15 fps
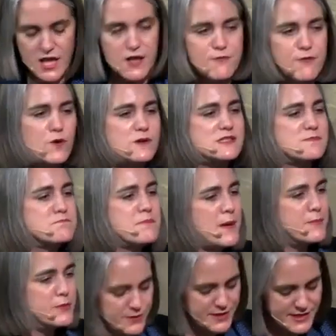evokes
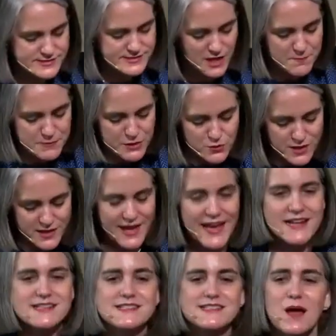memories,
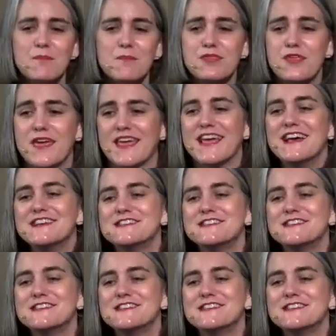communicates something,